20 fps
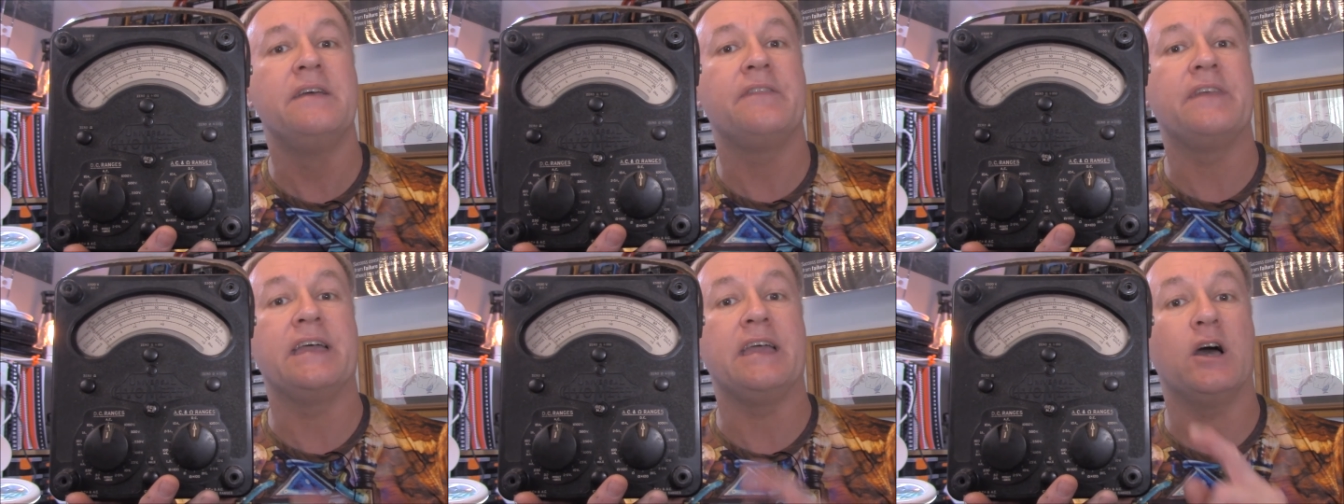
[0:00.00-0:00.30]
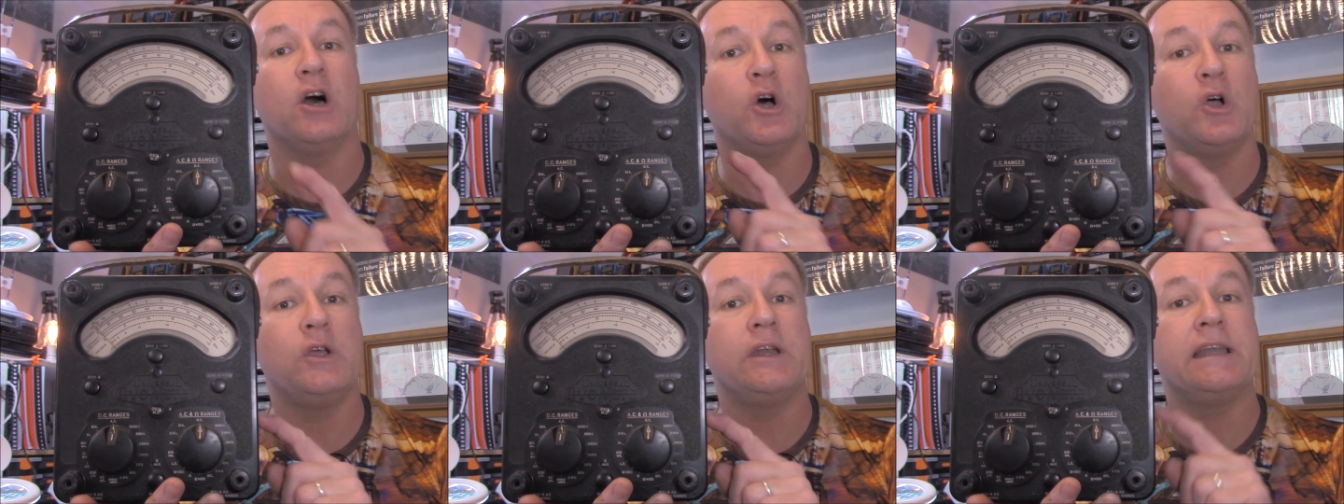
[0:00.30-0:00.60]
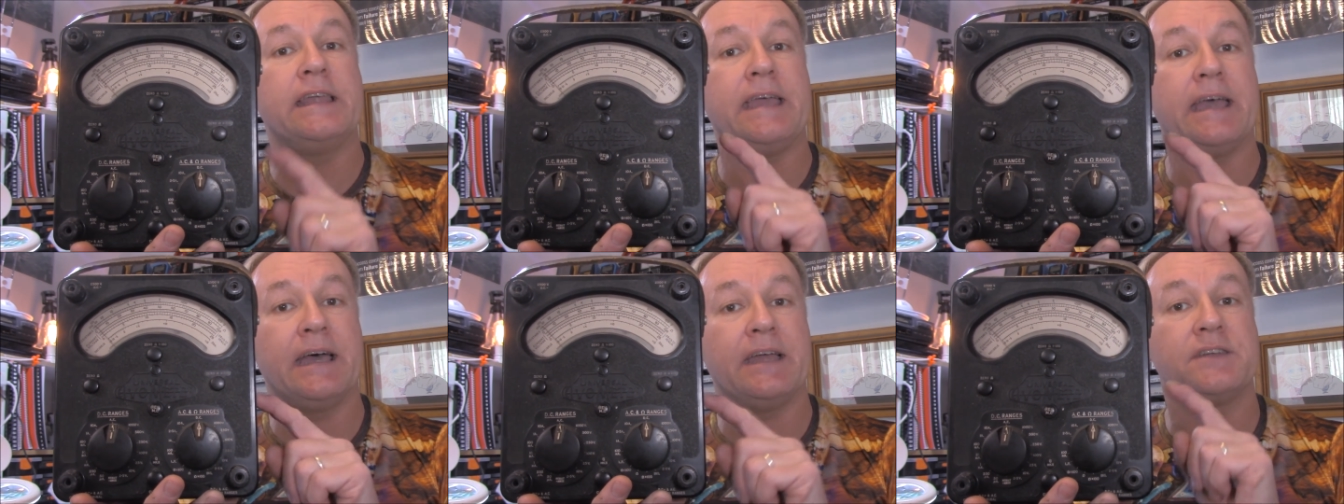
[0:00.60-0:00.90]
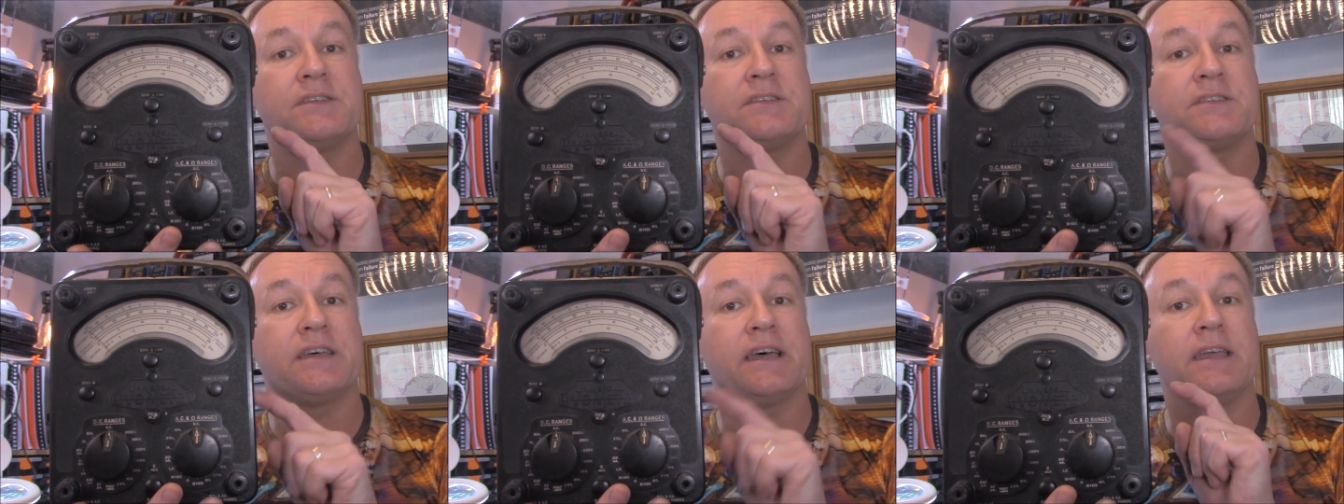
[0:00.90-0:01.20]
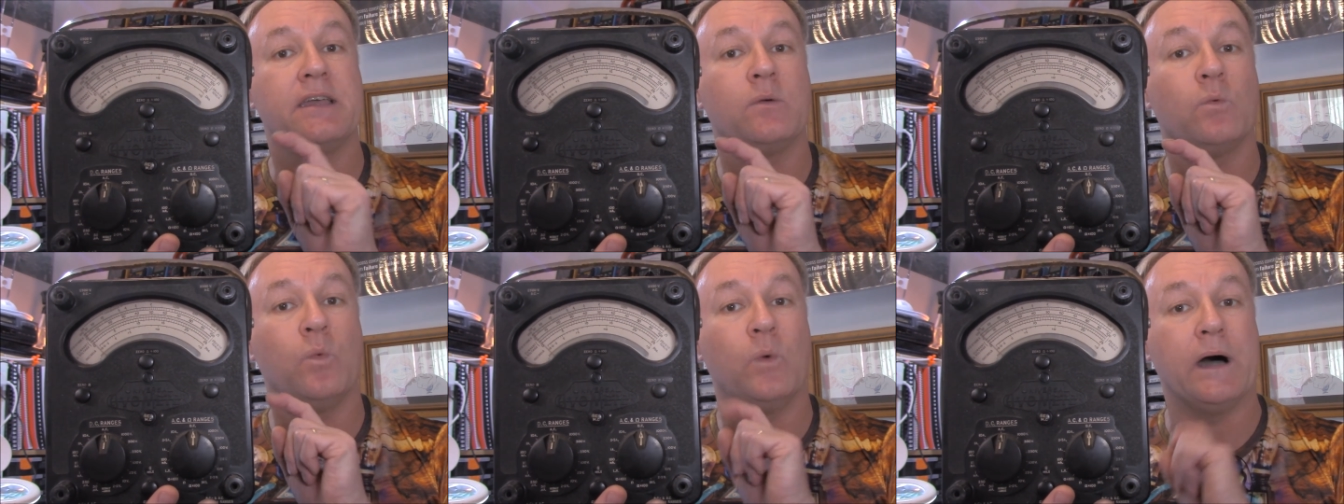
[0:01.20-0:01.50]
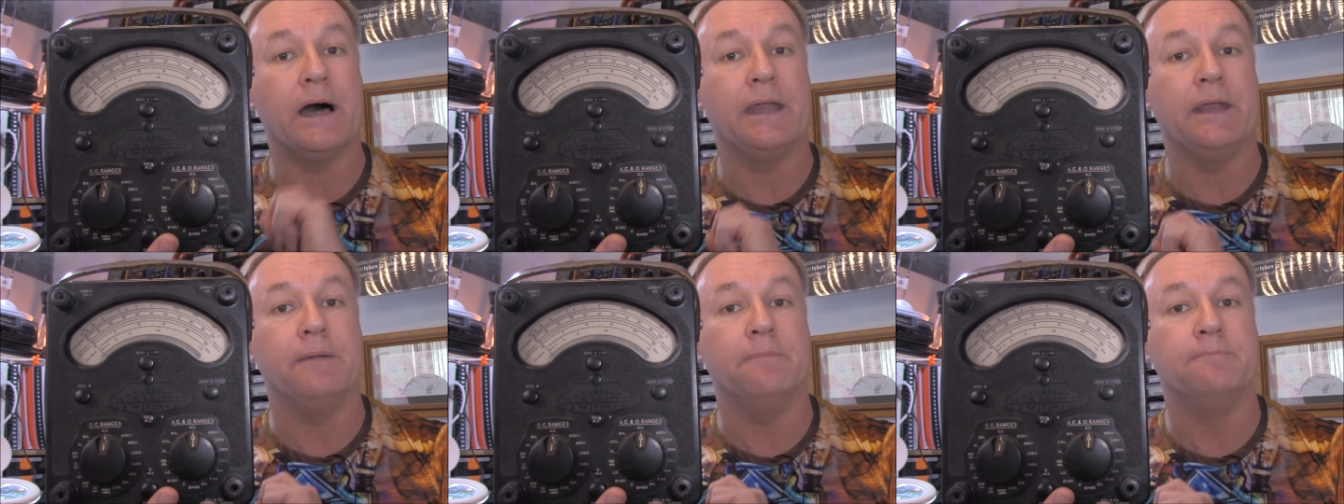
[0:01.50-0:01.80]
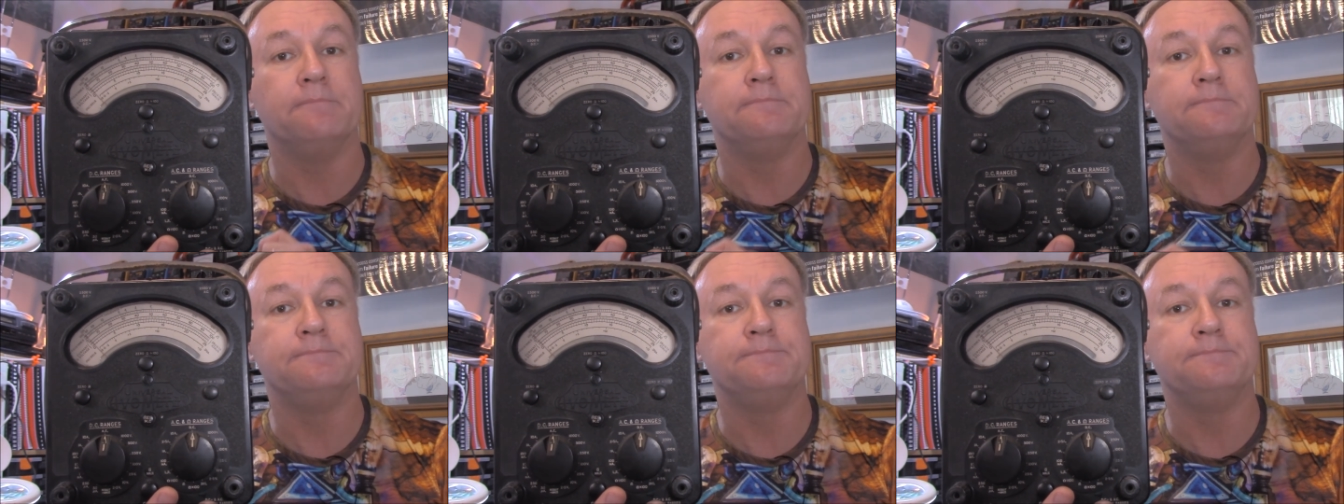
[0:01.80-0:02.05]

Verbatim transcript: they only had to take one.